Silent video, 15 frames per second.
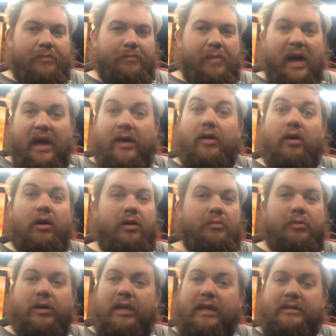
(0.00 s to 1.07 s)
Back on
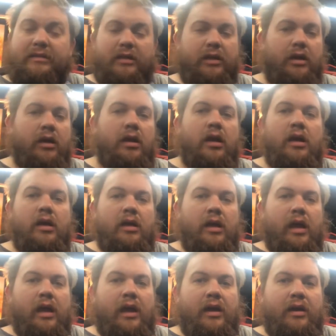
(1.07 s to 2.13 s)
pretty easily,
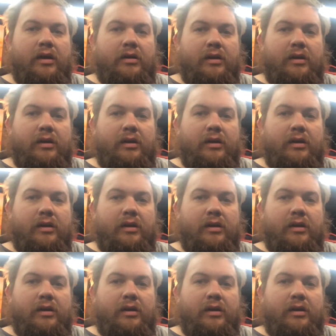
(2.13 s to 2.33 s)
and